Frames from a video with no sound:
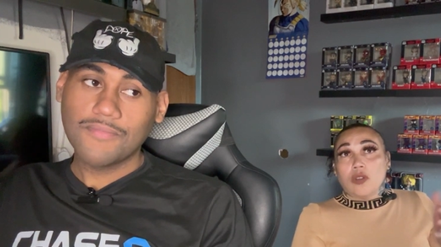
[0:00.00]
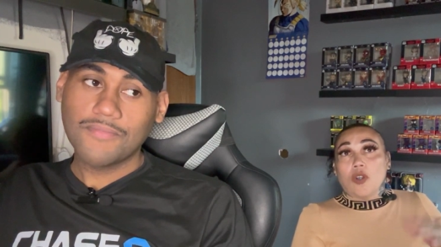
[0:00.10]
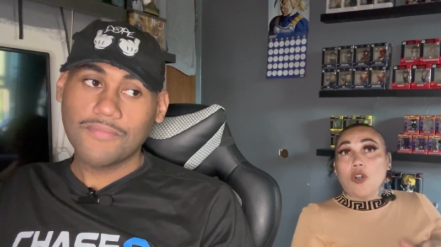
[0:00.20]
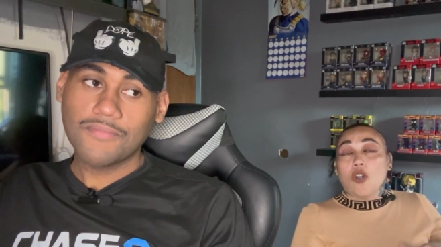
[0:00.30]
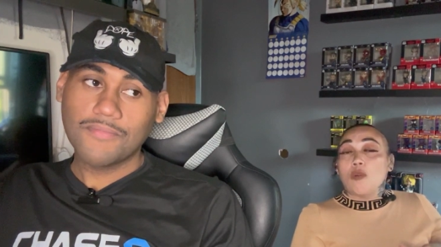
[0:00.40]

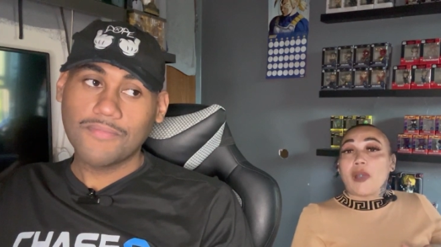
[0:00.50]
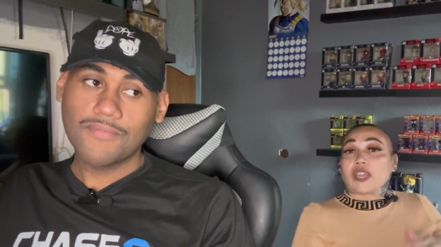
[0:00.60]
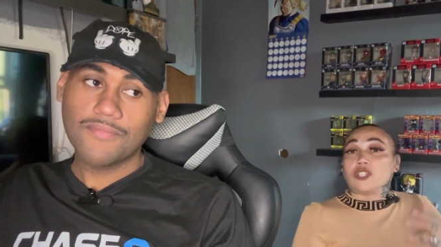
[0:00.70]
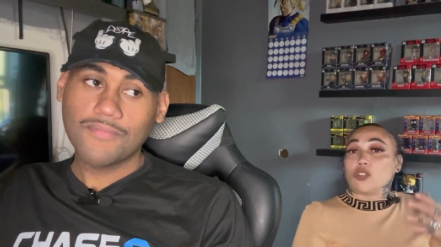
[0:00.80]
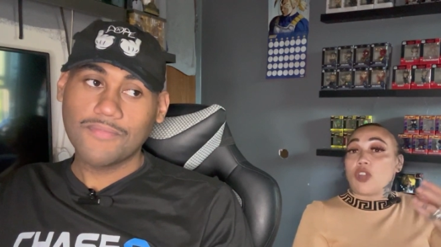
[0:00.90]
Speaker 1: Oh, my
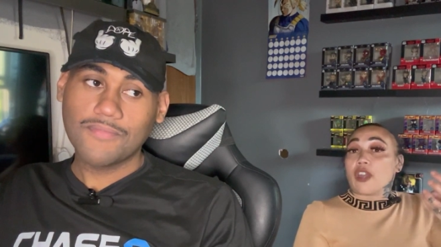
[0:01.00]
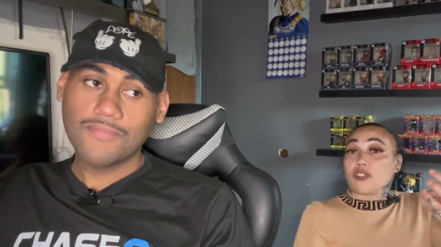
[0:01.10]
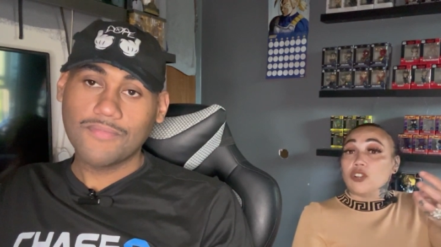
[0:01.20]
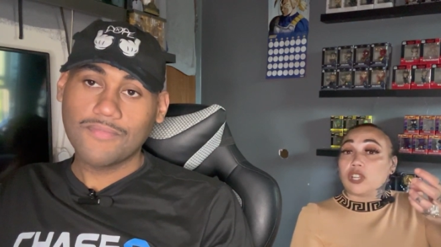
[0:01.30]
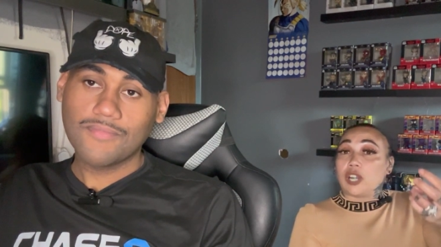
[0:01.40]
kids don't know how
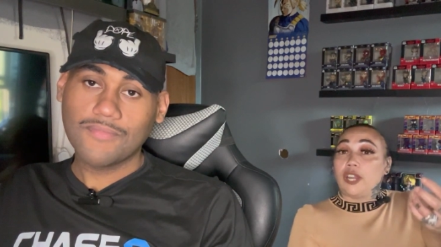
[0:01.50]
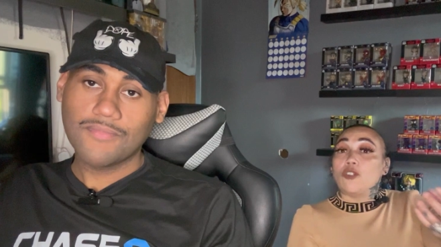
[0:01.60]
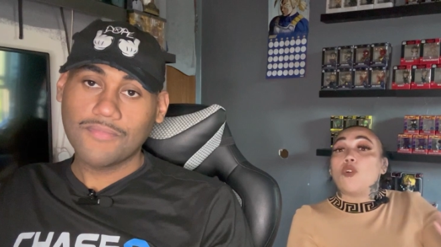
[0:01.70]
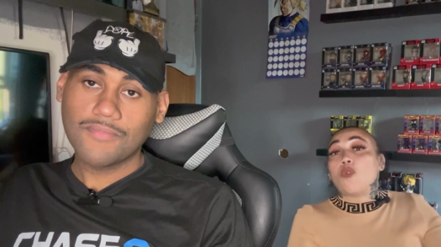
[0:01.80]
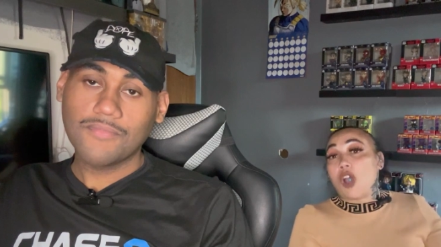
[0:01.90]
to cook, clean,
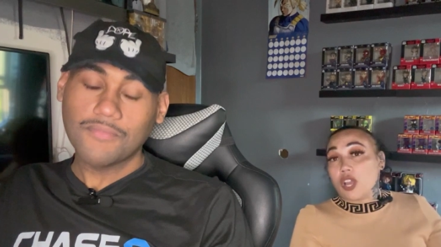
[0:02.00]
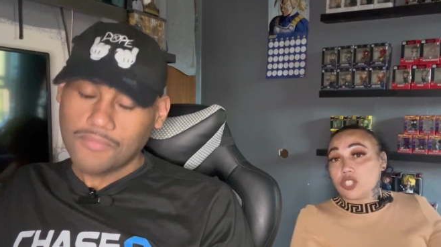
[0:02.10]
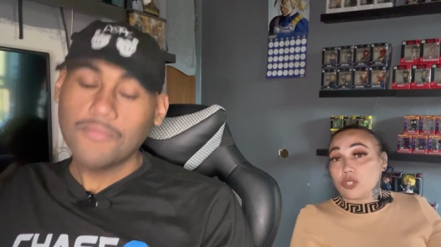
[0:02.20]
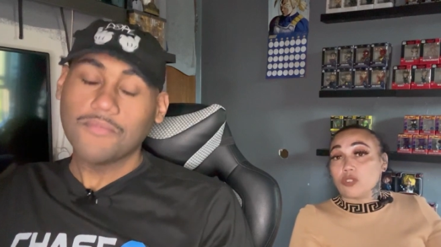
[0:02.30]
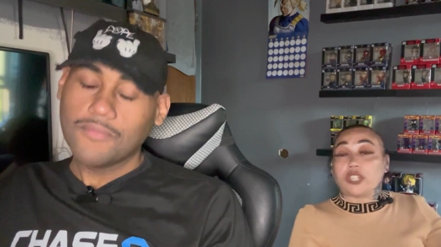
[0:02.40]
or wash.
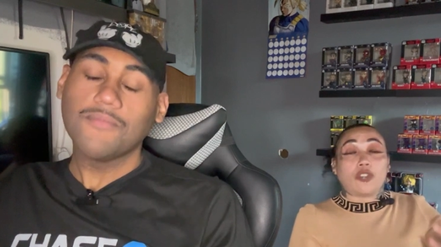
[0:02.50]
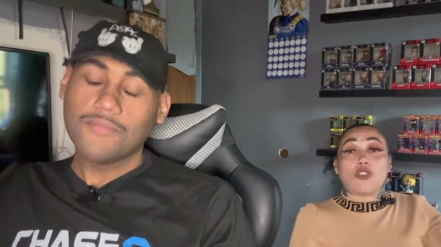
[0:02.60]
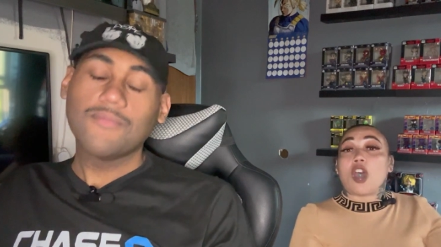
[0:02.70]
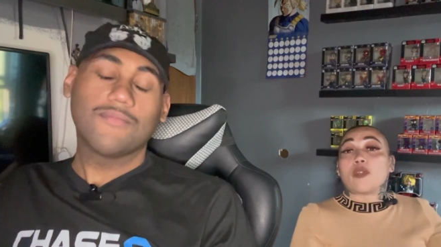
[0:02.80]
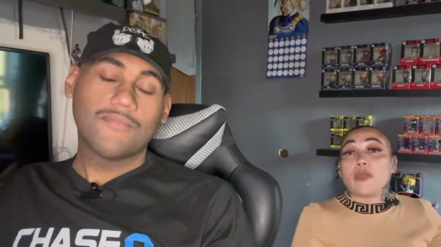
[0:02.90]
They don't
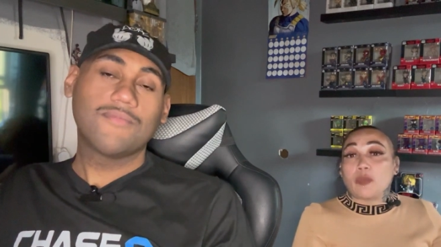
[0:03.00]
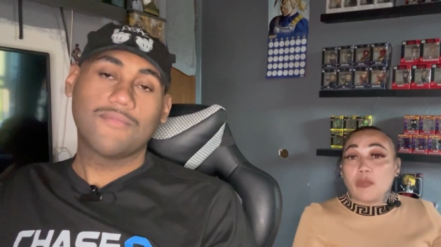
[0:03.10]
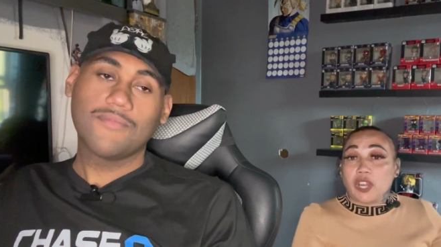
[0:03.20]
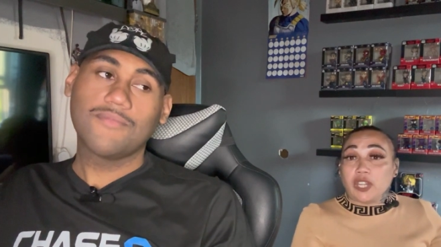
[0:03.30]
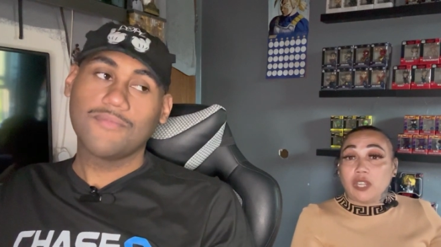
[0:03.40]
know how to make
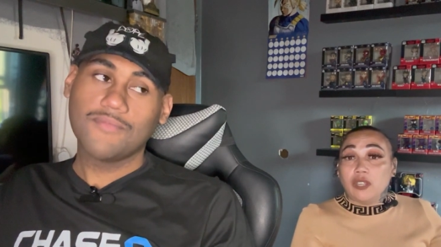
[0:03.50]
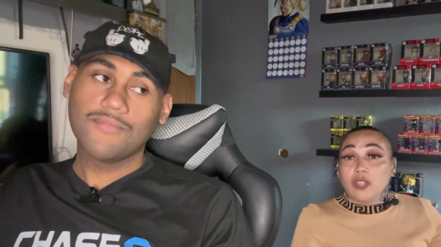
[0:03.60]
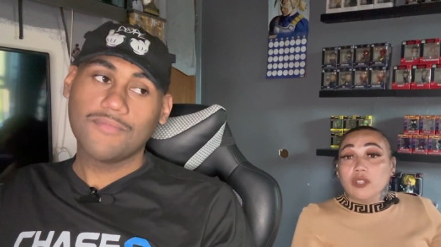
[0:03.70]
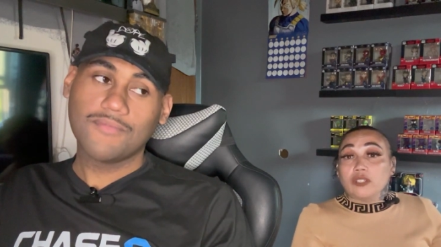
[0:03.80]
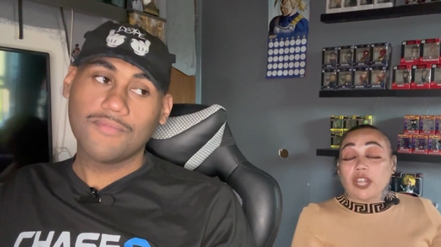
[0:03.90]
money.
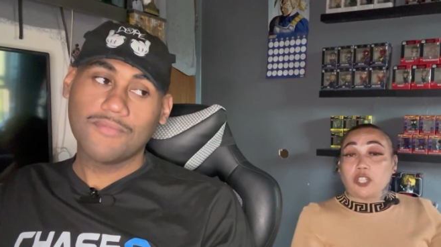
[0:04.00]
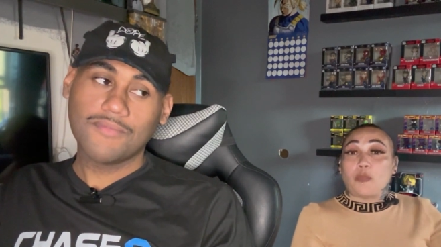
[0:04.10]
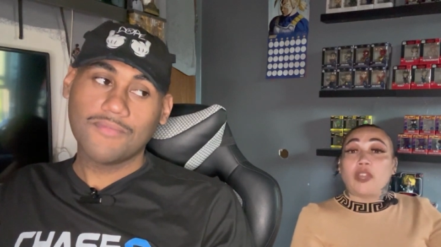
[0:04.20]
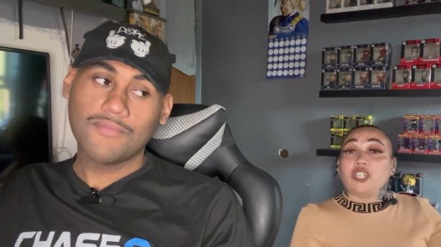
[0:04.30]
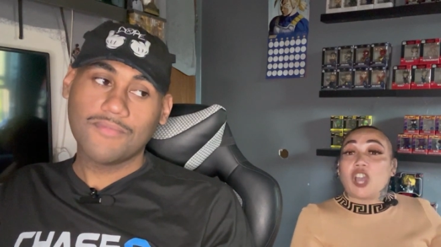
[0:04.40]
They
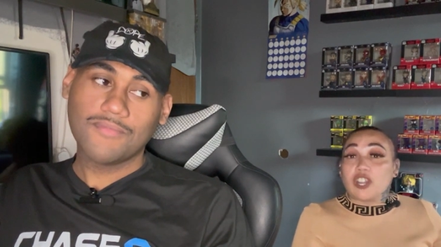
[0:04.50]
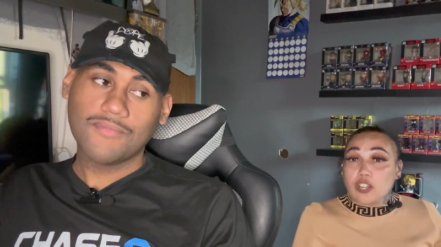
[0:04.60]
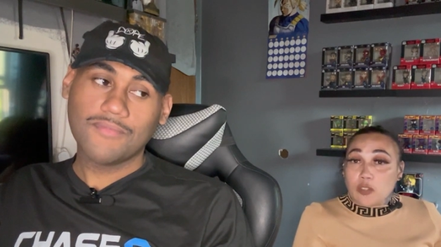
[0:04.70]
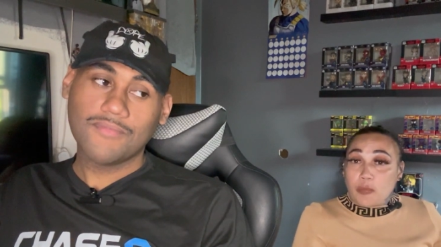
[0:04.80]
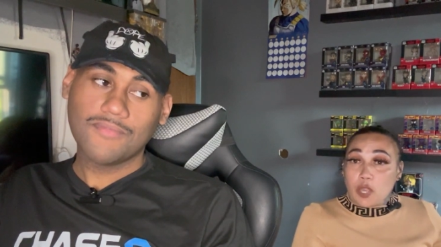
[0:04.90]
depending on
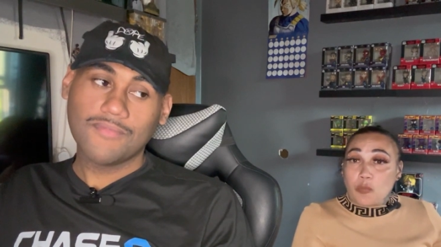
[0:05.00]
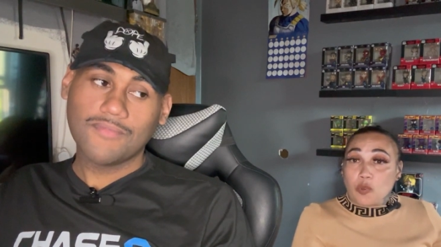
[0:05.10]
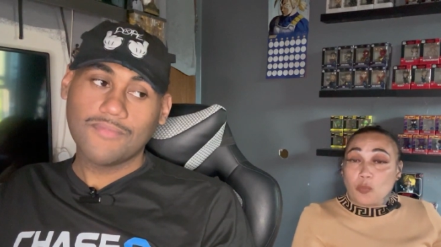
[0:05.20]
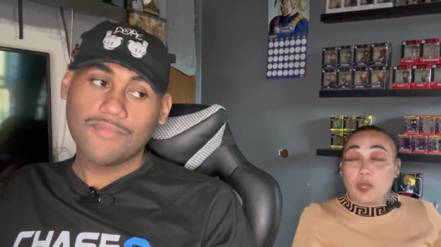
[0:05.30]
other people.